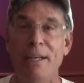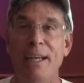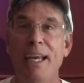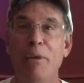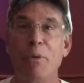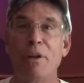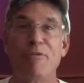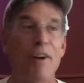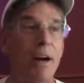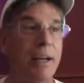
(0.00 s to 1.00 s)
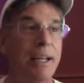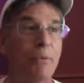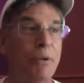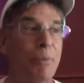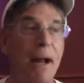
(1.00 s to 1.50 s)
he would fart, he
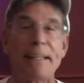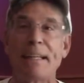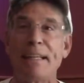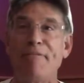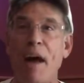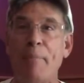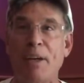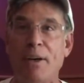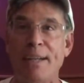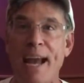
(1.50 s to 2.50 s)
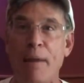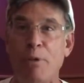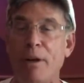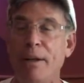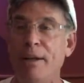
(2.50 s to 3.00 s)
would practically vomit on
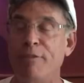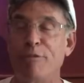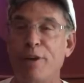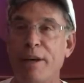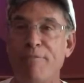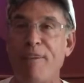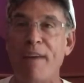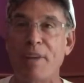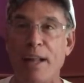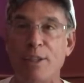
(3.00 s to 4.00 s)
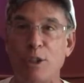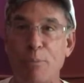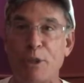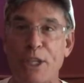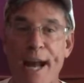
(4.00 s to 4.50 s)
camera for a $5
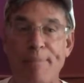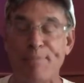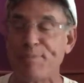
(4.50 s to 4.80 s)
super chat.